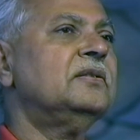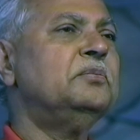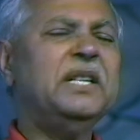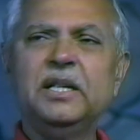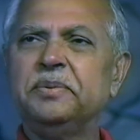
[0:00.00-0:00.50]

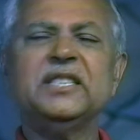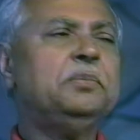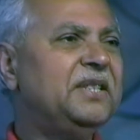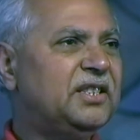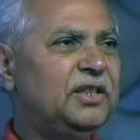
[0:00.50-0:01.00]
Manifest
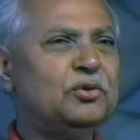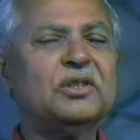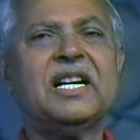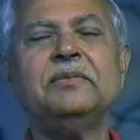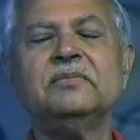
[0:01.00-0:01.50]
means he should
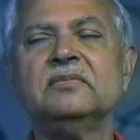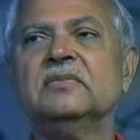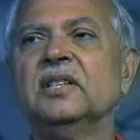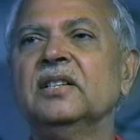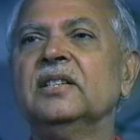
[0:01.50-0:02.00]
come
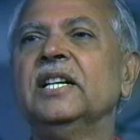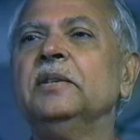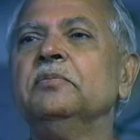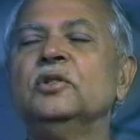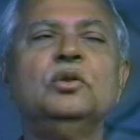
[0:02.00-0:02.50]

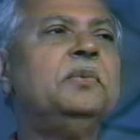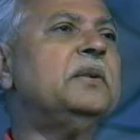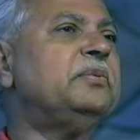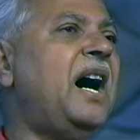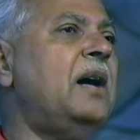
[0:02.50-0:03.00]
in human
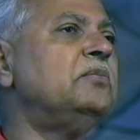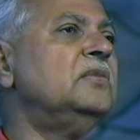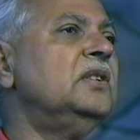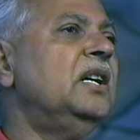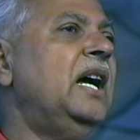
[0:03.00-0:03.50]

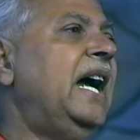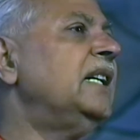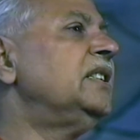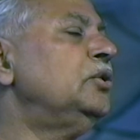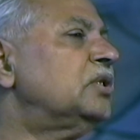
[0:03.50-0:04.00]
form
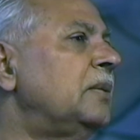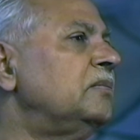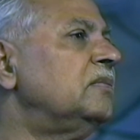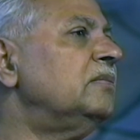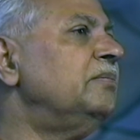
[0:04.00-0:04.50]
and give
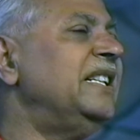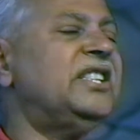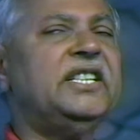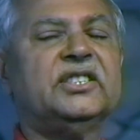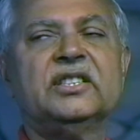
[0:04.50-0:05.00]
some
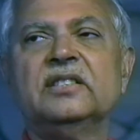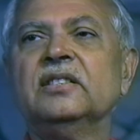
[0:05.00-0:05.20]
message.